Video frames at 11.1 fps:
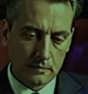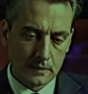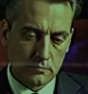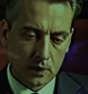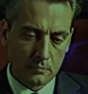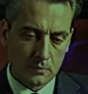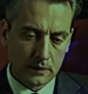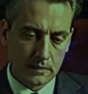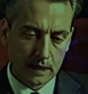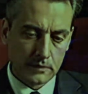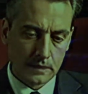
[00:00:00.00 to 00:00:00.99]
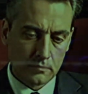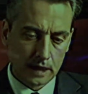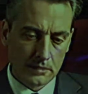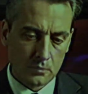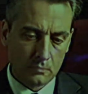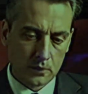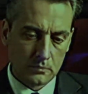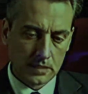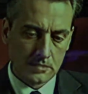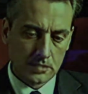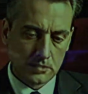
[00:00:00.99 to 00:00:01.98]
and probably having vital
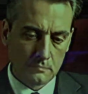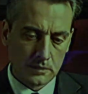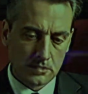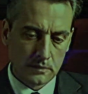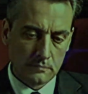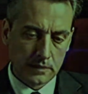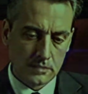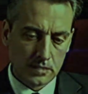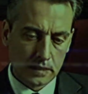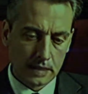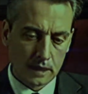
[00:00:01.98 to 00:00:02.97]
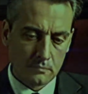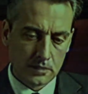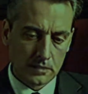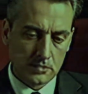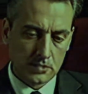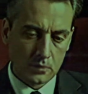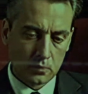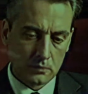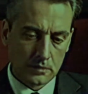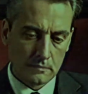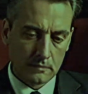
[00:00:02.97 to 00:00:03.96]
processes of the simplest and healthiest
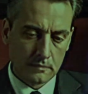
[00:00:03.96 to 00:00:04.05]
sort.